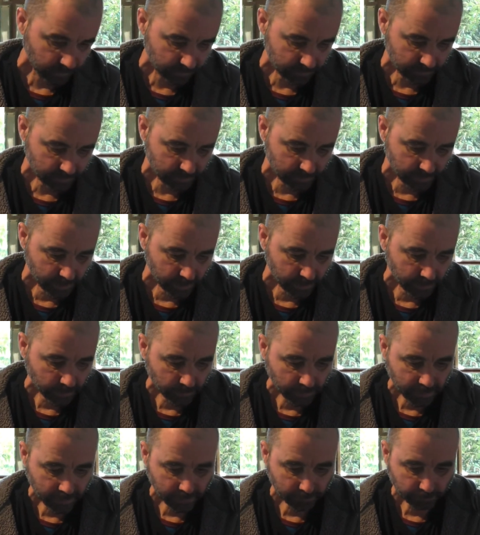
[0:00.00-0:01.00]

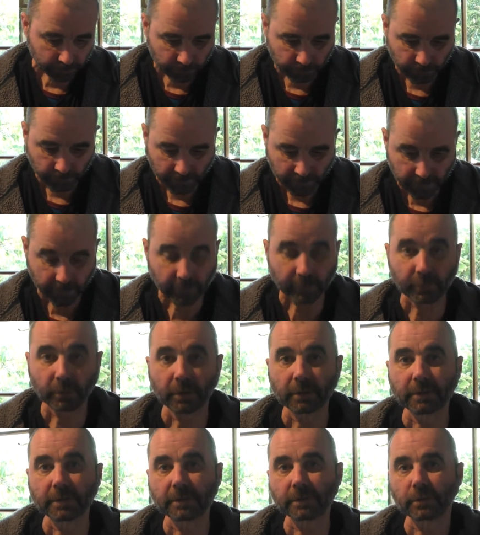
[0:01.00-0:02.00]
So I thought
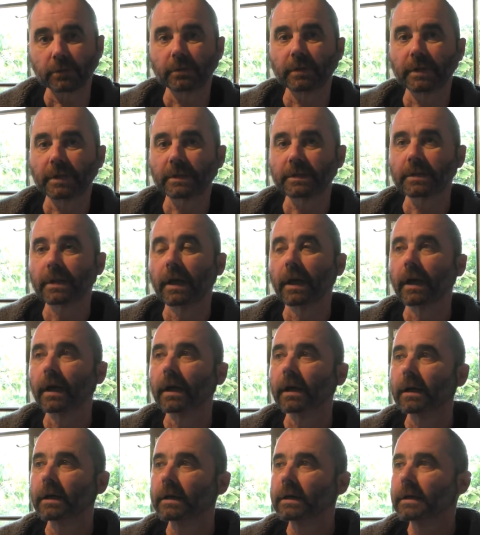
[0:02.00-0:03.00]
I'd just do this.
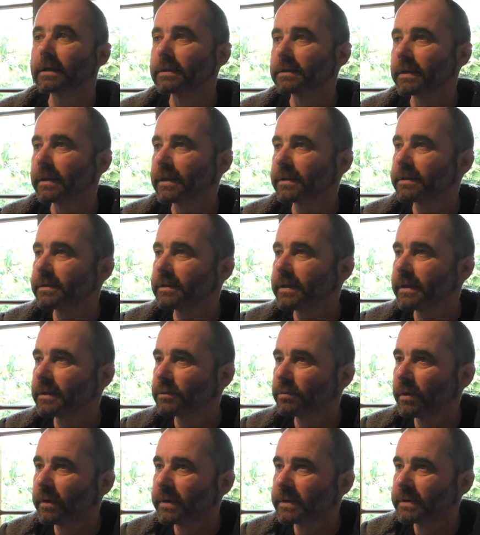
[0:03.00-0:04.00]
So
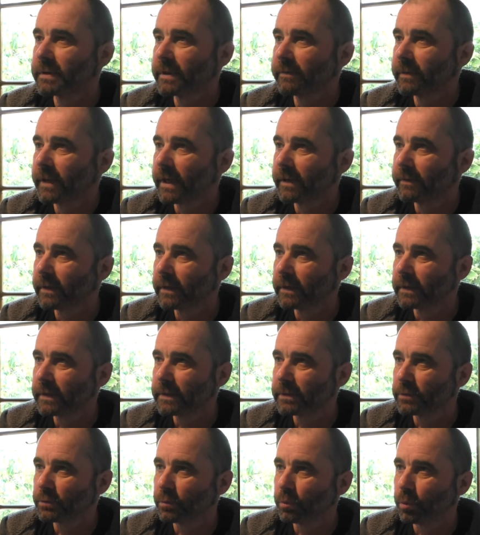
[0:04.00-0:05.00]
that's why there's nothing happening
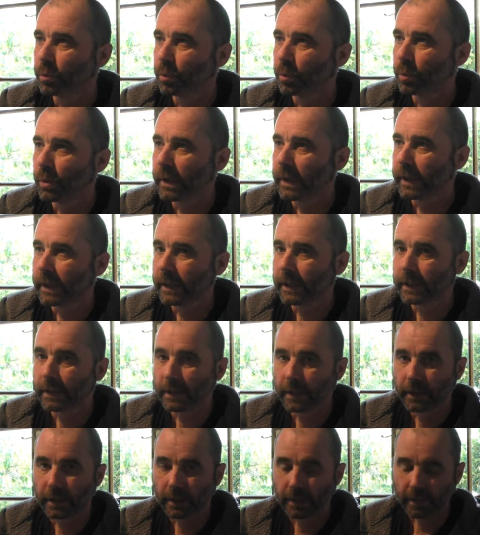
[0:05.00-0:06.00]
this week.
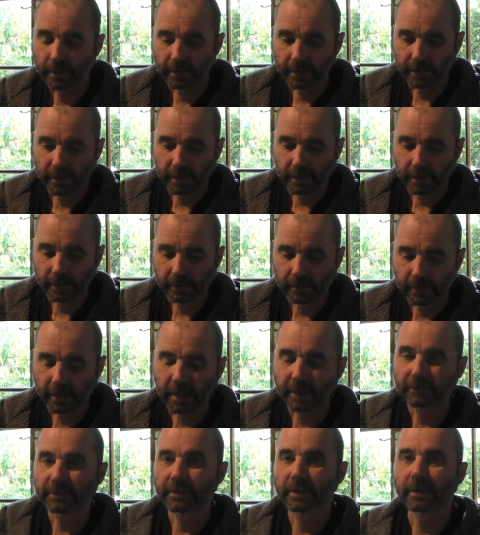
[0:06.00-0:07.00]
The
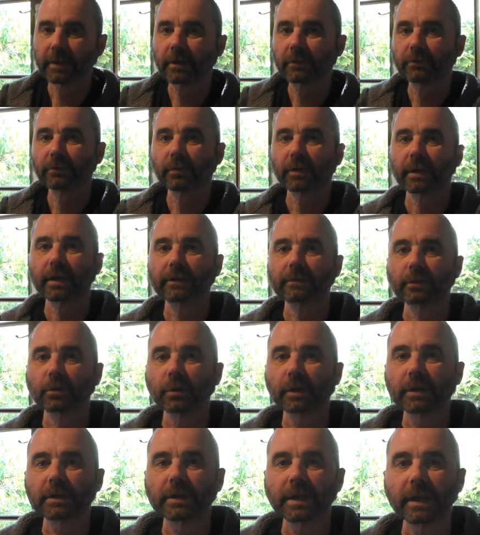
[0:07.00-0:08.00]
other thing I thought I'd have a
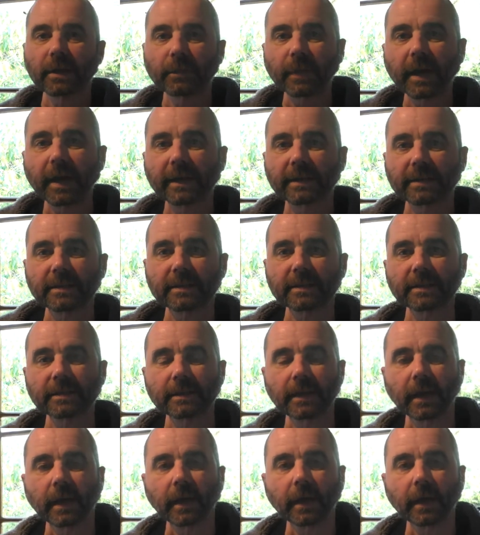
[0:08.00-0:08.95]
quick chat about is